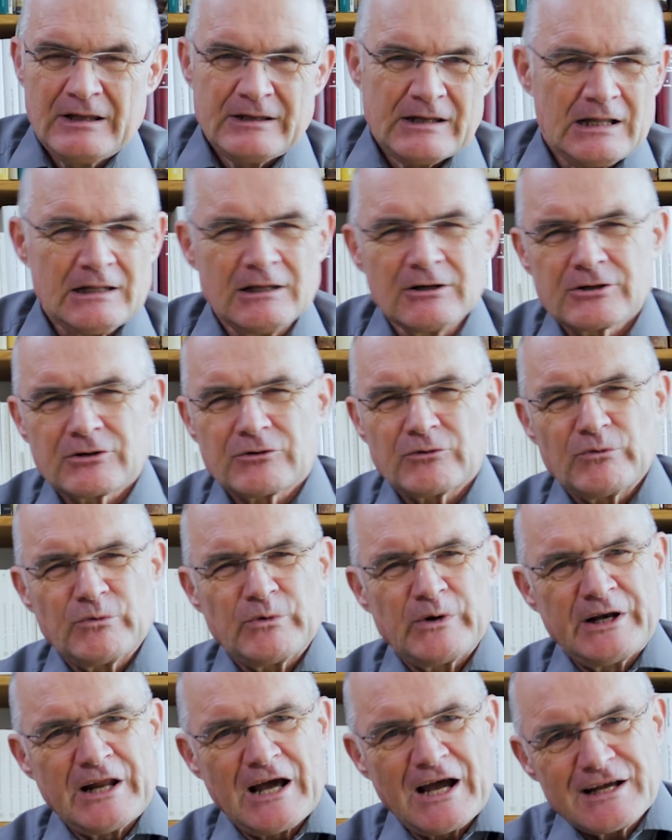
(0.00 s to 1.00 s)
Now look,
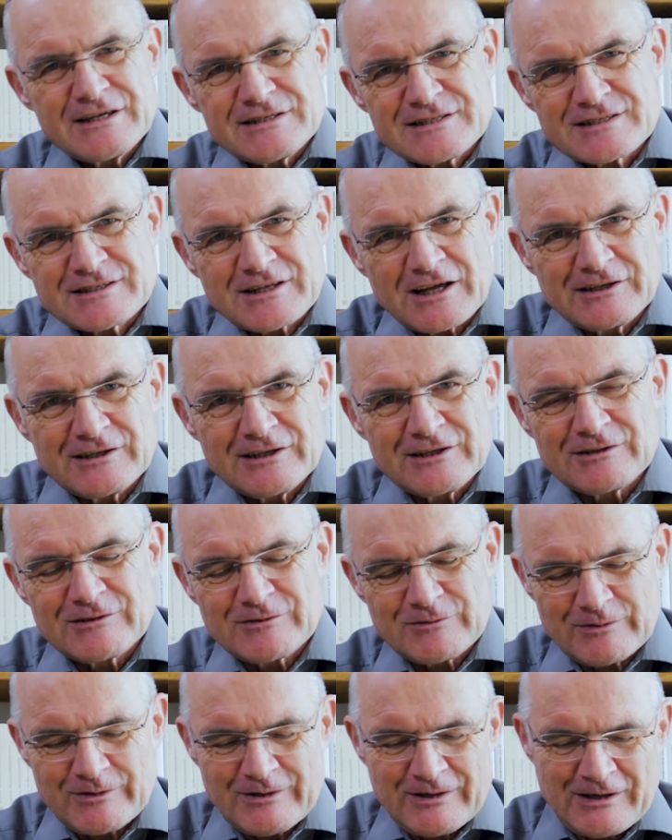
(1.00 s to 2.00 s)
when I
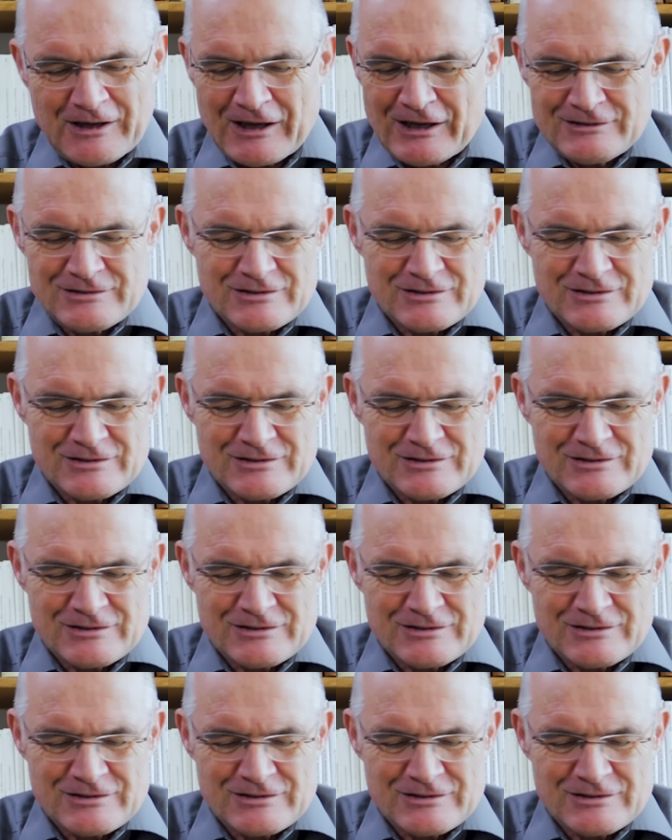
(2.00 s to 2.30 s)
studied, I